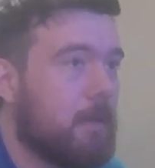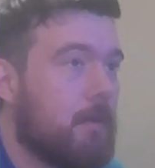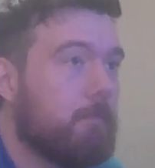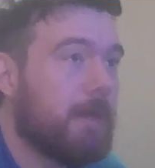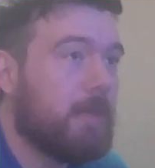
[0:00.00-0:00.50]

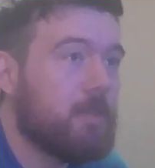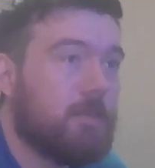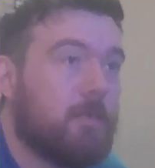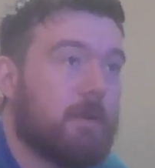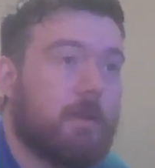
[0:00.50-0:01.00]
But I
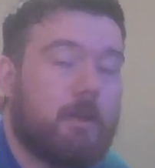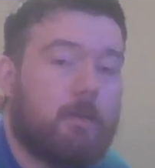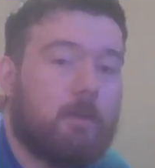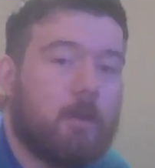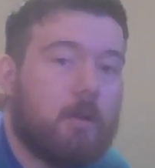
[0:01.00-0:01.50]
genuinely want to
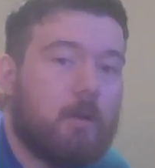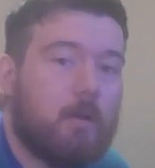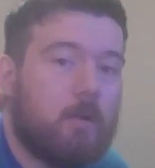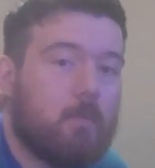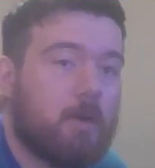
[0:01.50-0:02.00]
know,
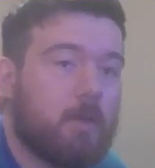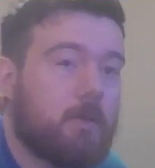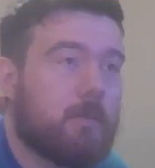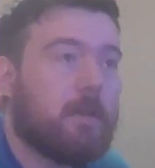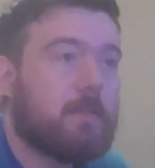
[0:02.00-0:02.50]
what are
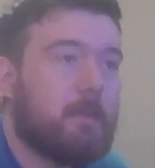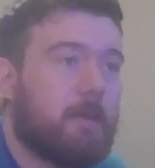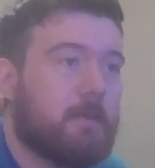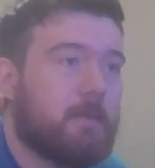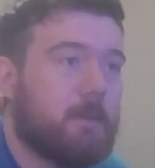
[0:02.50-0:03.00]
your thoughts about
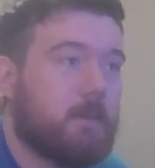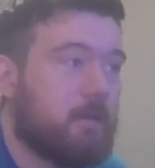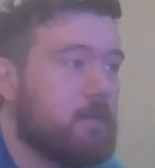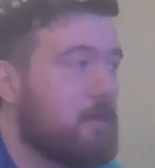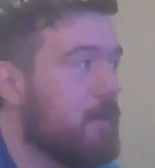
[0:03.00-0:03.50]
this opinion?
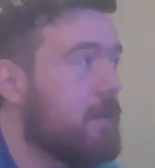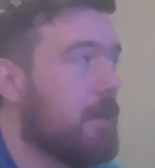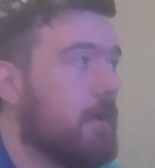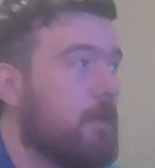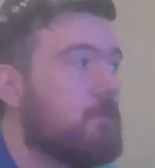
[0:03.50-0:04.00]
Because again,
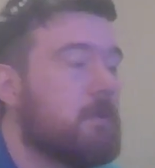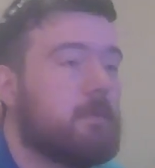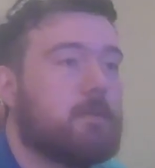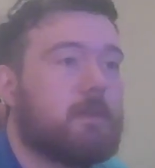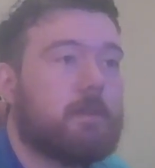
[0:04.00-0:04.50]
that's what I
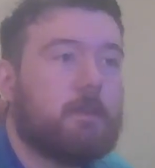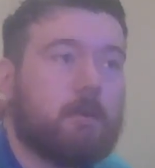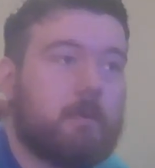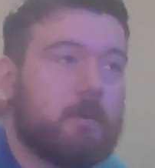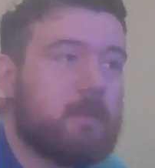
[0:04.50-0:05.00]
want to try to do. I
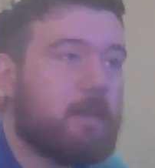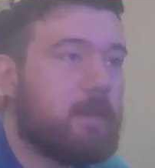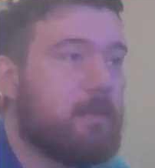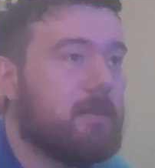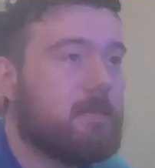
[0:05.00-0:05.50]
want to try to
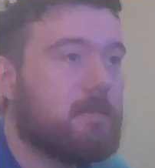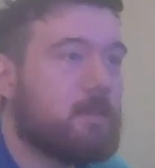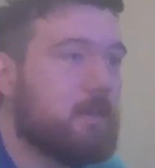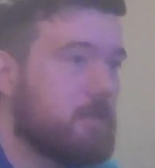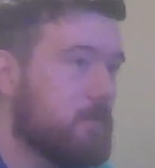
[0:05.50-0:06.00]
get these
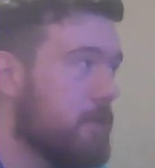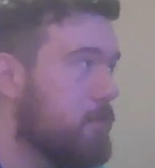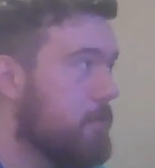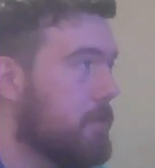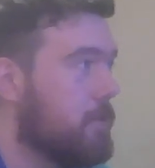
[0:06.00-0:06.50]
discussions
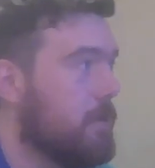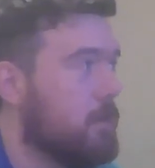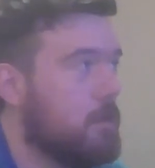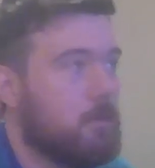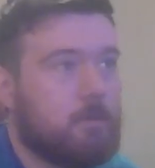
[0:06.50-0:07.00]
going between
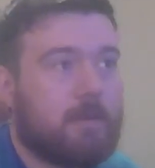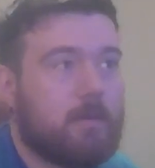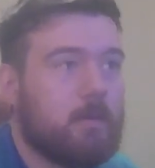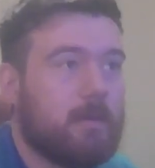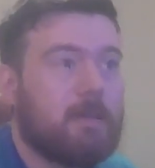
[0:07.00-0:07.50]
you
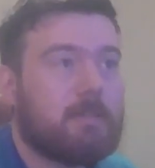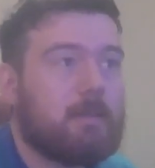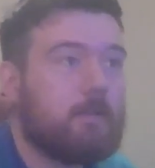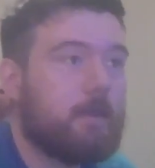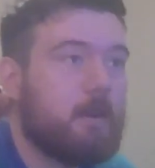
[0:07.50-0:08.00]
guys
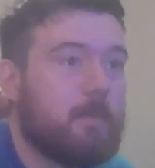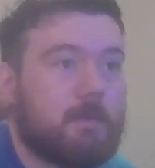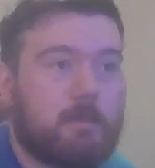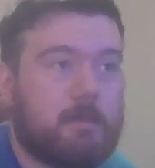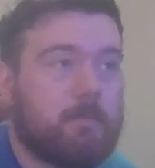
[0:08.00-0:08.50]
down in the
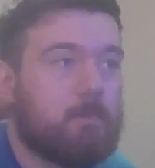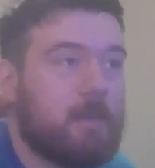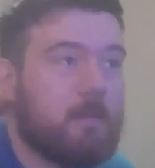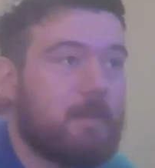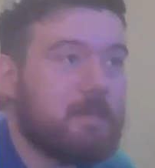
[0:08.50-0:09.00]
comments, and
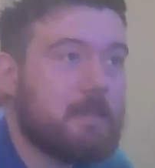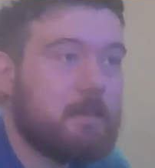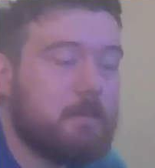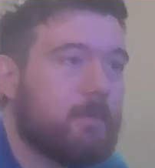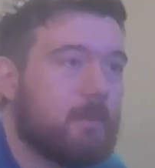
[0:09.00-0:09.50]
me and
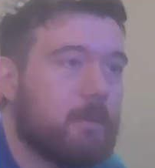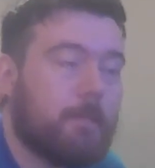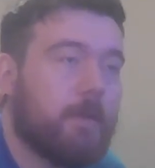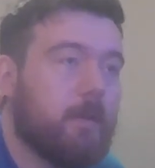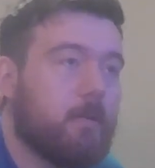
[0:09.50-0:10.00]
myself. Let
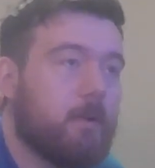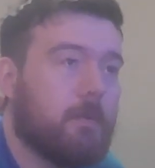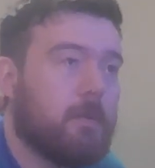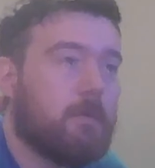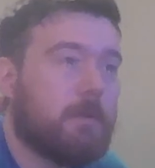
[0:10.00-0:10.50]
me know. I
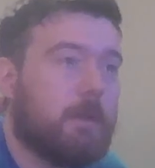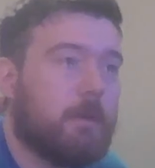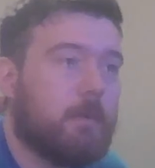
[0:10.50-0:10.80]
really want to know.